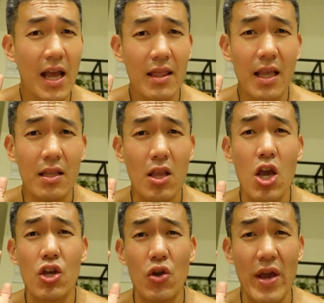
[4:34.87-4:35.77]
And then
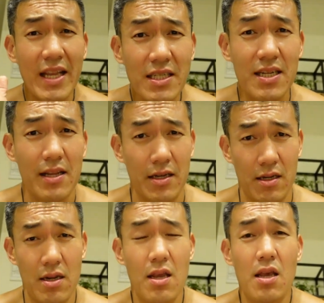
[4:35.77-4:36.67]
your
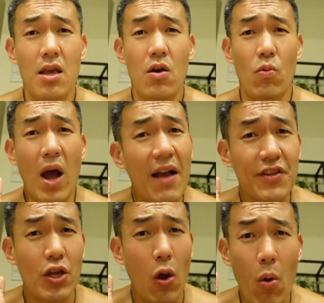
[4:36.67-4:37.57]
insulin will have
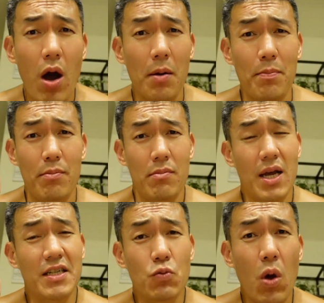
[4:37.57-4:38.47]
to go up
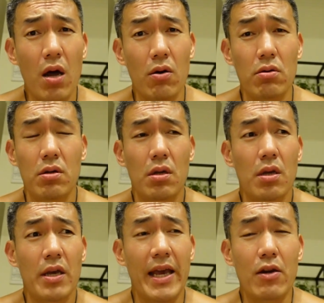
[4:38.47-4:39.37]
as well
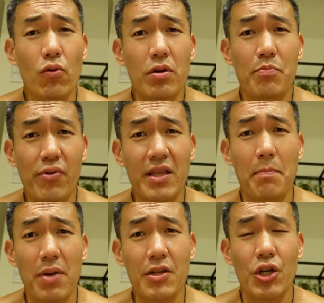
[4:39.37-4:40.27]
in order to bring the
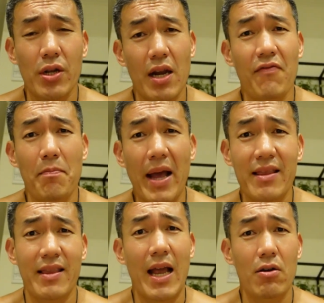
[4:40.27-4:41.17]
blood sugar level
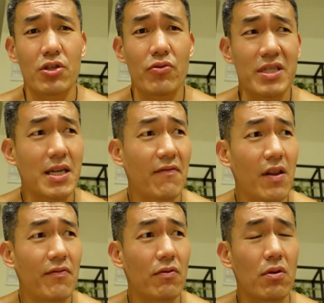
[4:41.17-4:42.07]
back down to a safe
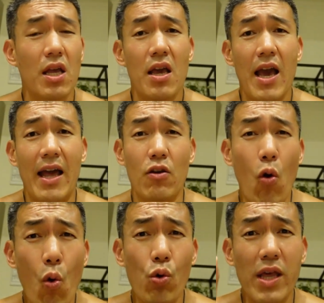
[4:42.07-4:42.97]
level. And
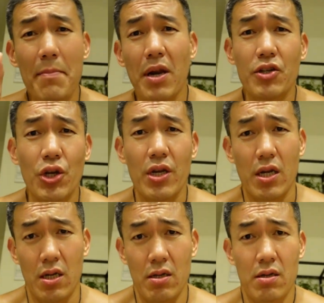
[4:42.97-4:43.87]
all that blood
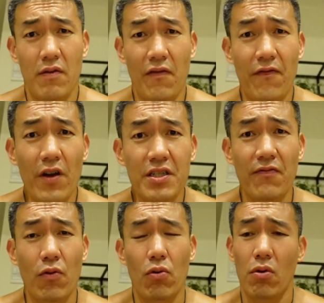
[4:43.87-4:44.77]
sugar, first
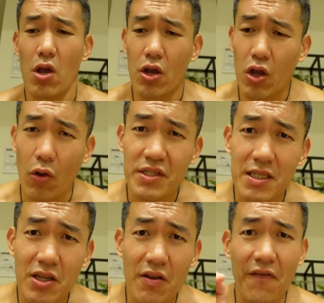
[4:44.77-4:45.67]
of all, goes
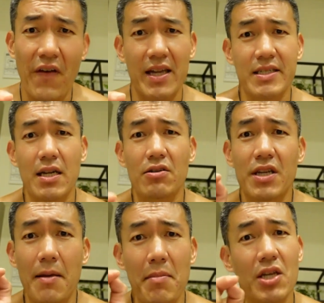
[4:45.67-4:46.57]
into your fat
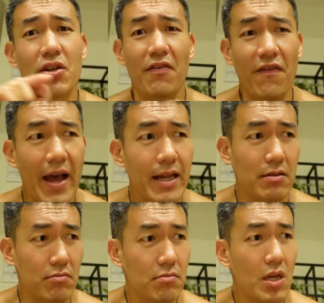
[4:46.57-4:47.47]
cells and makes you
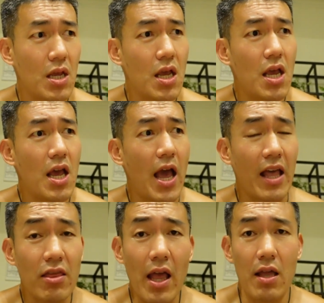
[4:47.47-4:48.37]
fat.
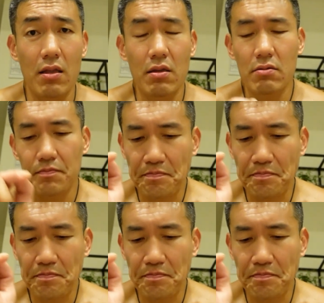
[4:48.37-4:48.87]
And then